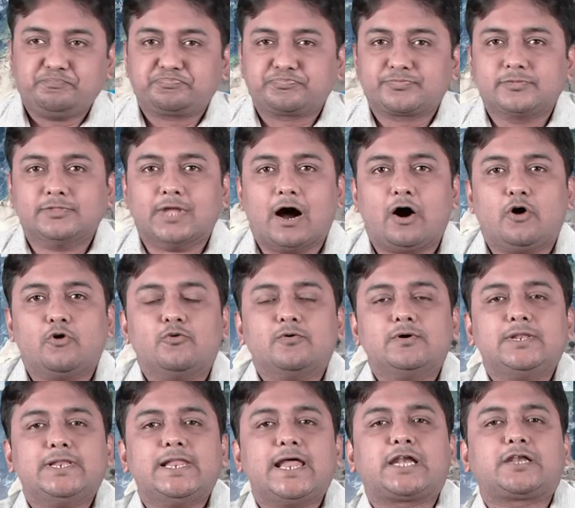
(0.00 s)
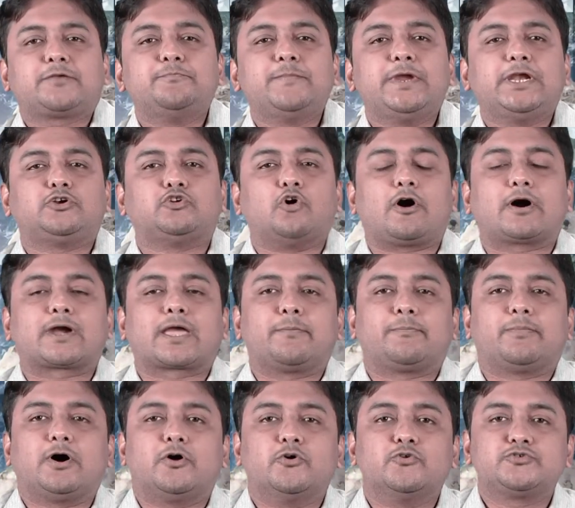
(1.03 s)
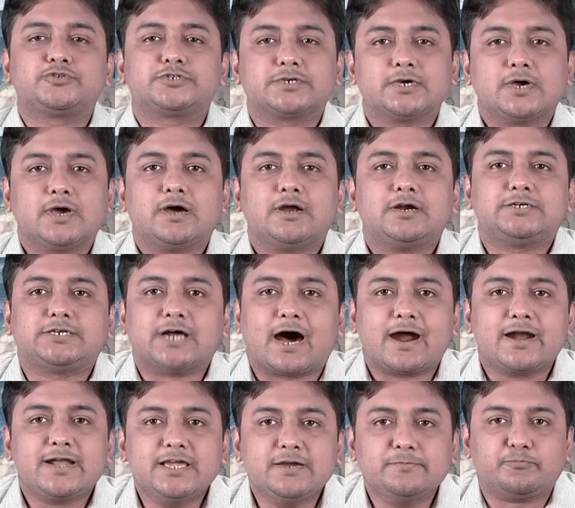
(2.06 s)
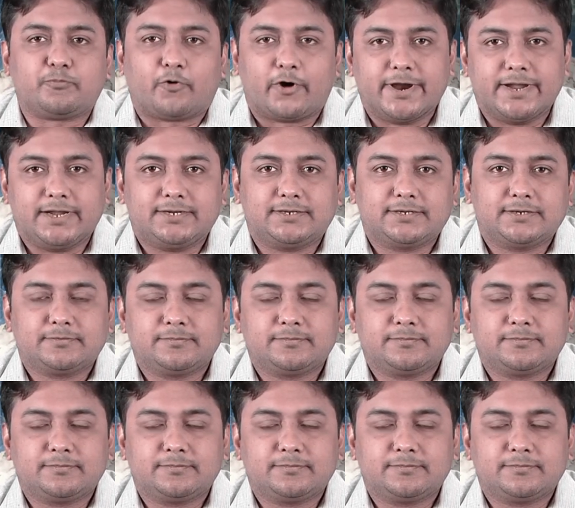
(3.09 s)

now let me talk about turning point.